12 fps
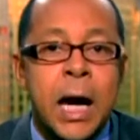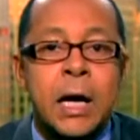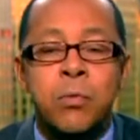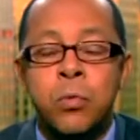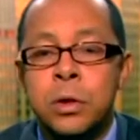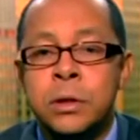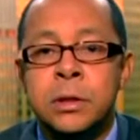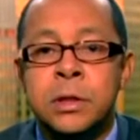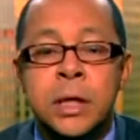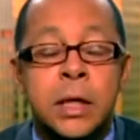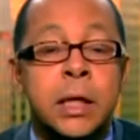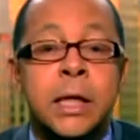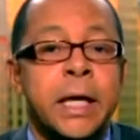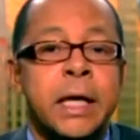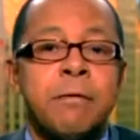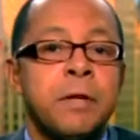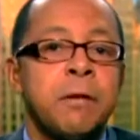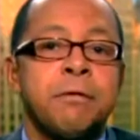I wouldn't,
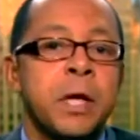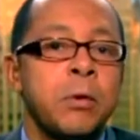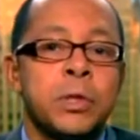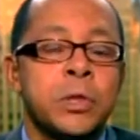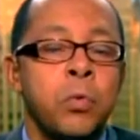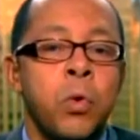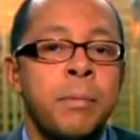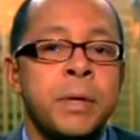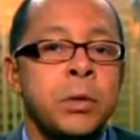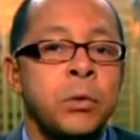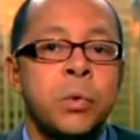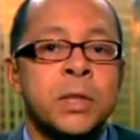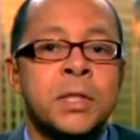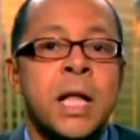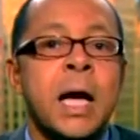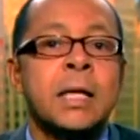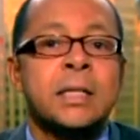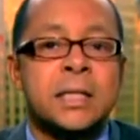uh, even if there was a woman who was
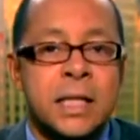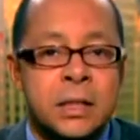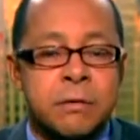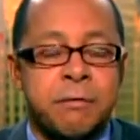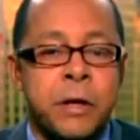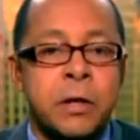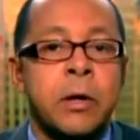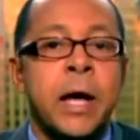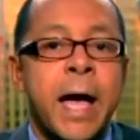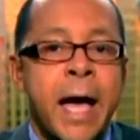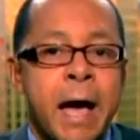not a sex offender,